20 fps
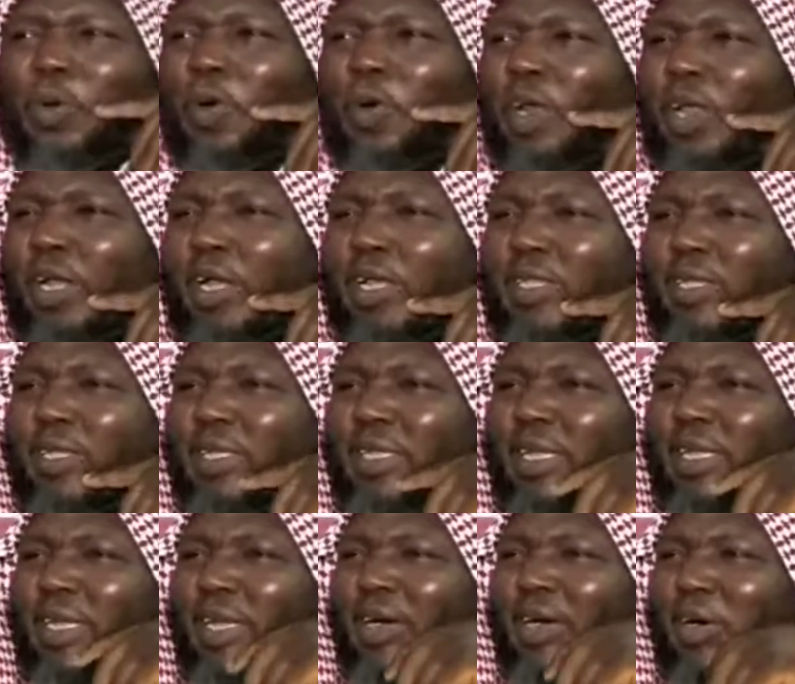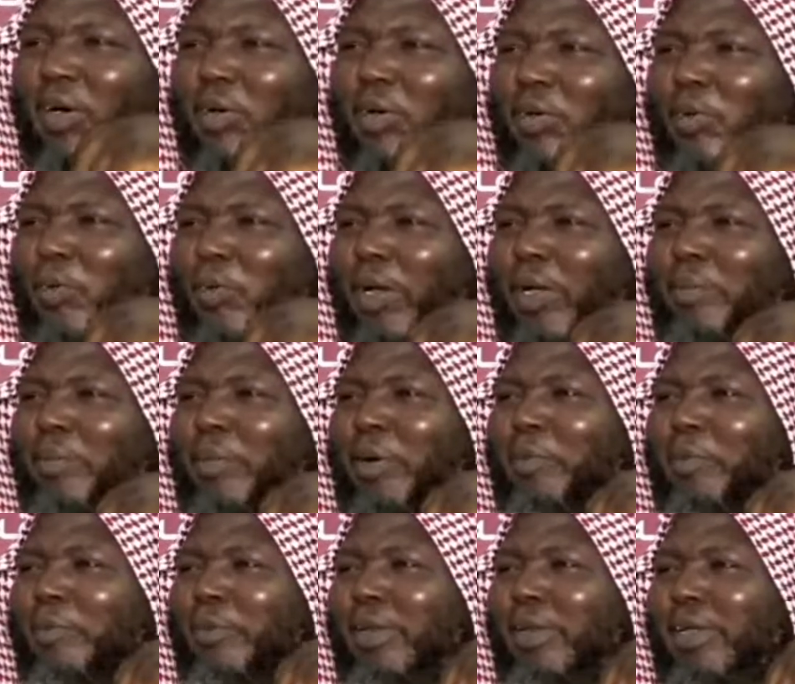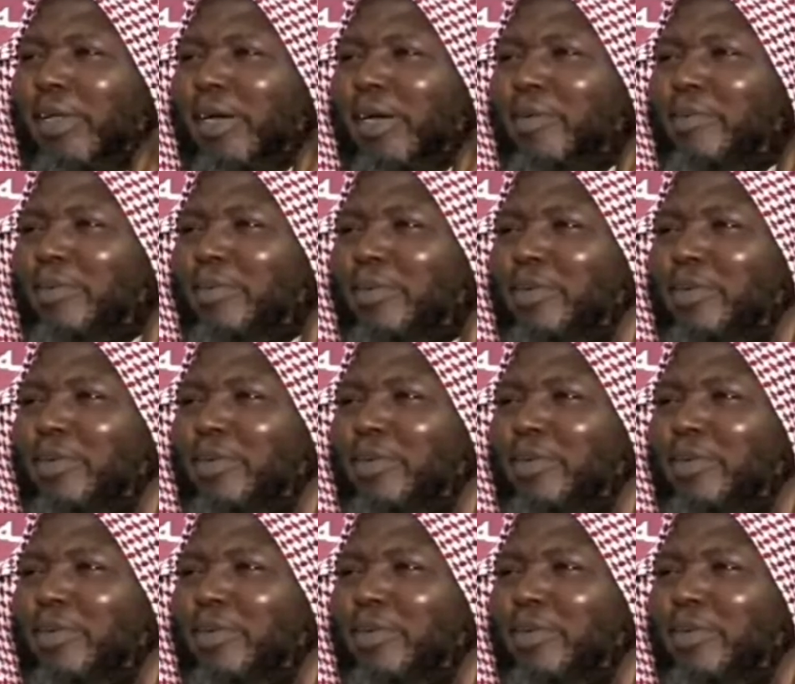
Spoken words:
correct. Unto white man bring them.